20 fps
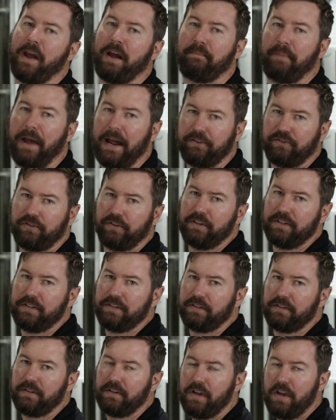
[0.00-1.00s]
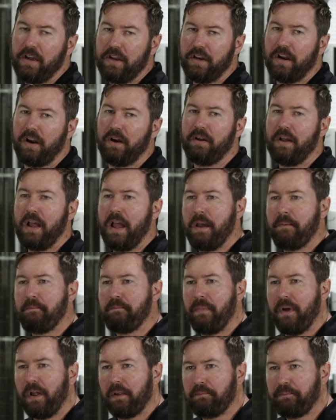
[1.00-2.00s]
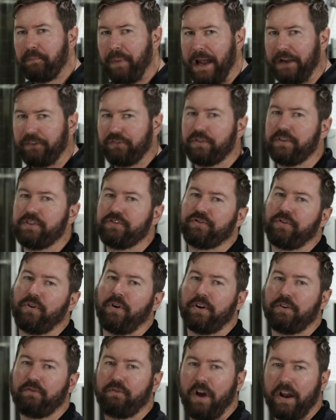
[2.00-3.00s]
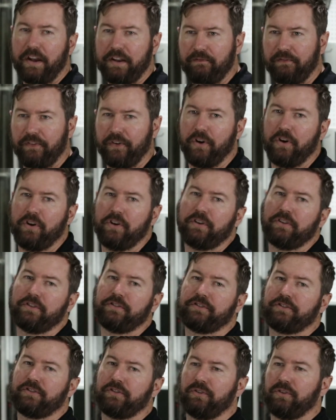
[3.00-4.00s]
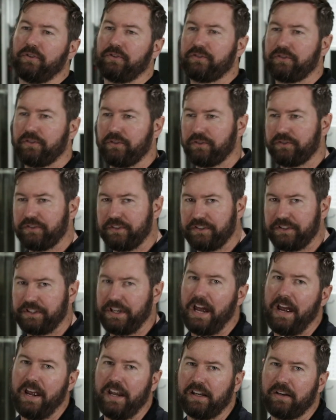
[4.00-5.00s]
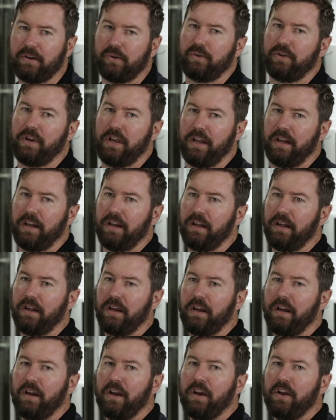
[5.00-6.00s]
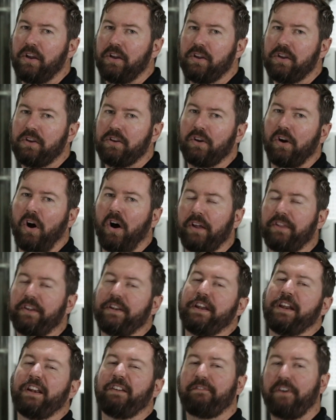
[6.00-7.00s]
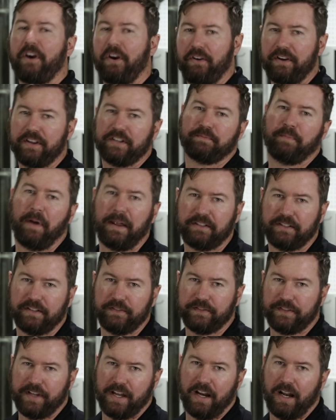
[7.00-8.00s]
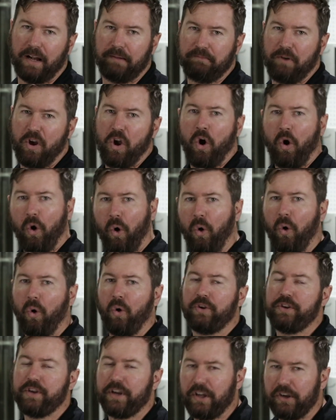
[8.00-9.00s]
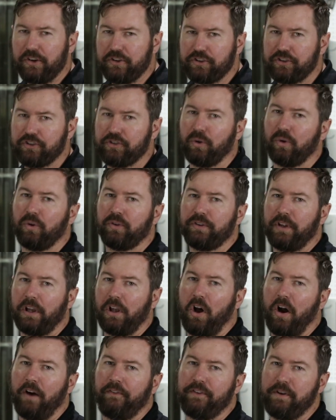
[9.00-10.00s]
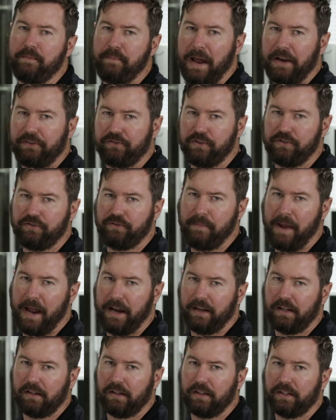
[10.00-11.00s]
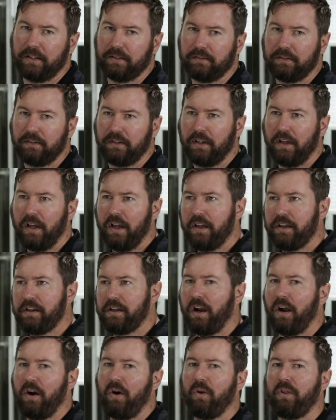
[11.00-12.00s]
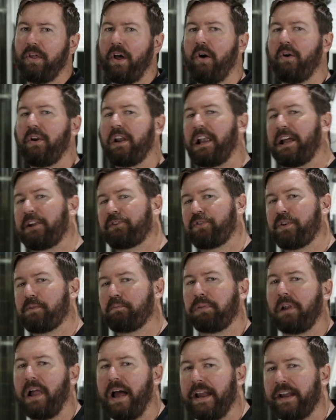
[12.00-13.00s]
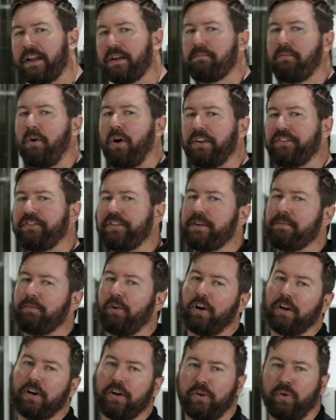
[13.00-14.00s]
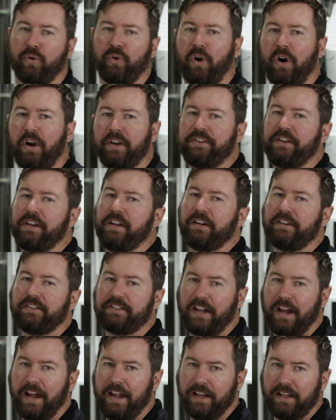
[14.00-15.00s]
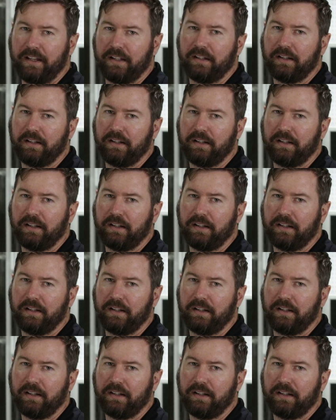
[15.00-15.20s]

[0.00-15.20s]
our batteries. You know, batteries trying to run inverters to sustain cooking, you either need a very expensive setup or you're going to shorten the life of your battery dramatically. You know, although an electric blanket might seem like a good idea to take,